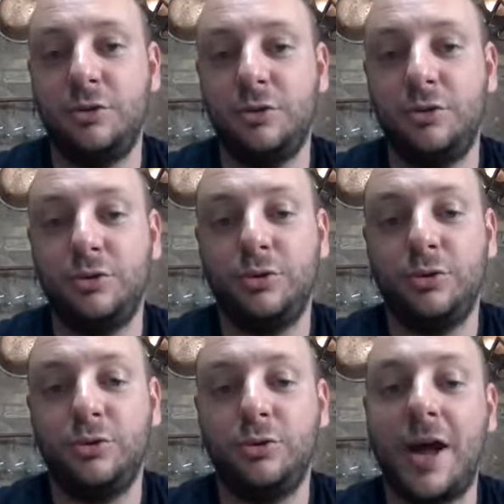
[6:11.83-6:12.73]

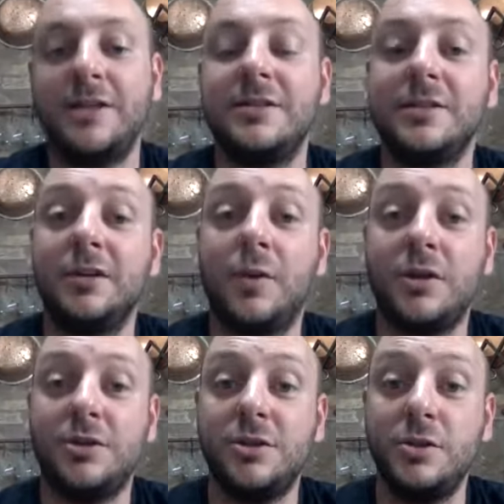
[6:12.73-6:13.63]
to answer the
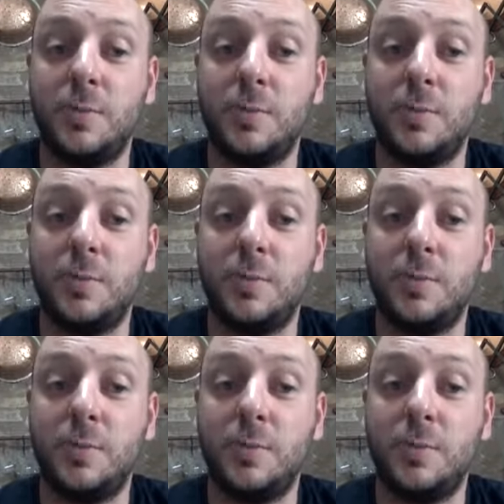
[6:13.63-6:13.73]
questions,